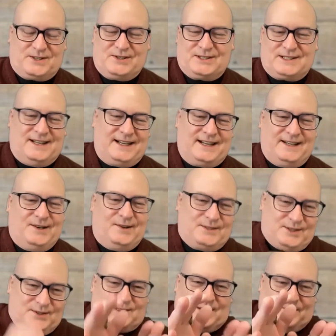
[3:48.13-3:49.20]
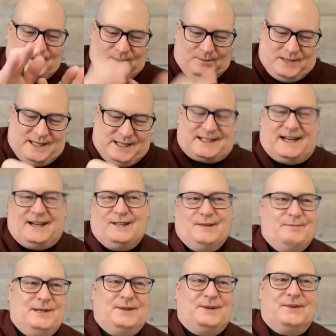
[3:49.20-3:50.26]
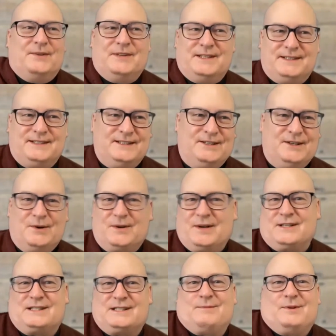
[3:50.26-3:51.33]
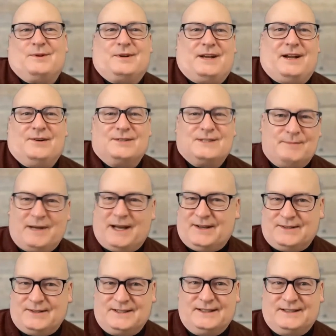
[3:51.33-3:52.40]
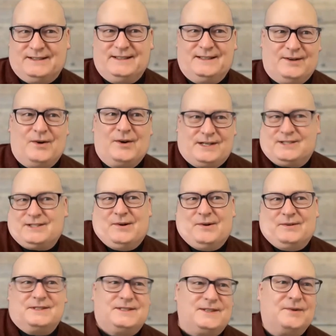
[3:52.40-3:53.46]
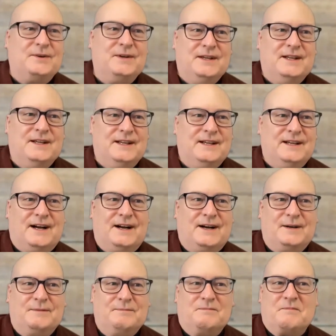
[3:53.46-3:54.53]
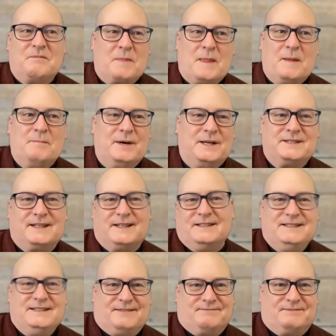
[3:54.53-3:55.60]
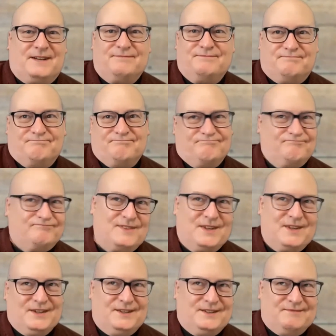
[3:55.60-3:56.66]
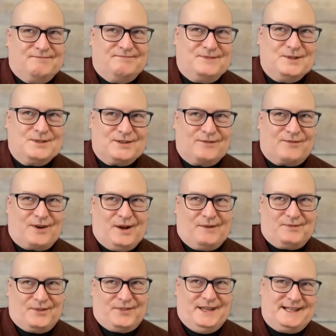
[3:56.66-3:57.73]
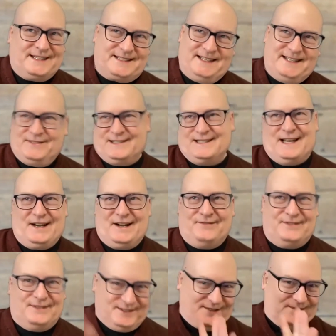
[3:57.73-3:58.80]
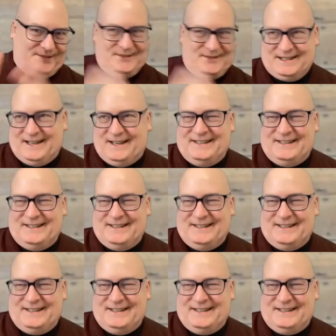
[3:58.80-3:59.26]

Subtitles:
They're just like, do some little piece out of the middle that no customer cares about and on its own. So, yeah, I've used it for helpful things. And if it's not helpful, don't use it.